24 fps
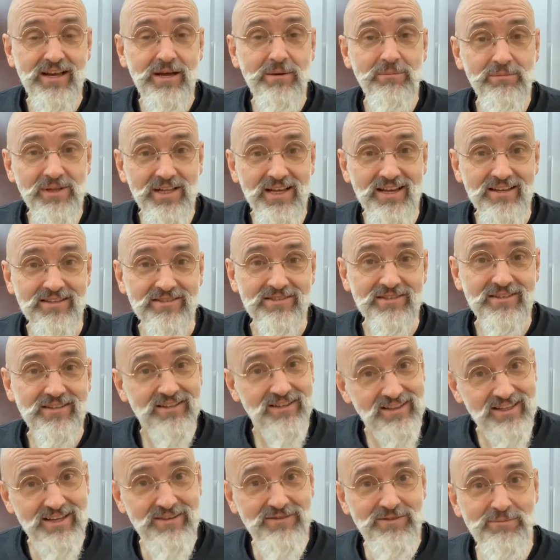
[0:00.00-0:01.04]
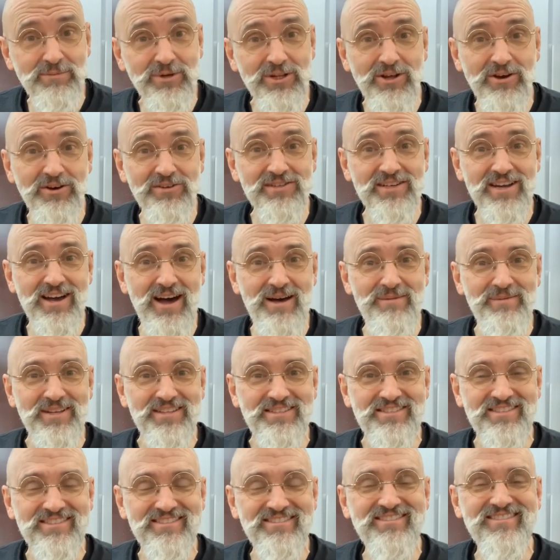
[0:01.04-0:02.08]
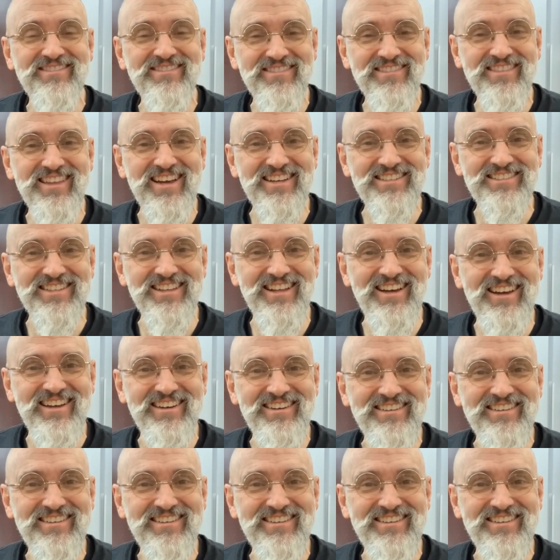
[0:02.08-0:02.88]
please leave them below in the comments. Thanks a lot.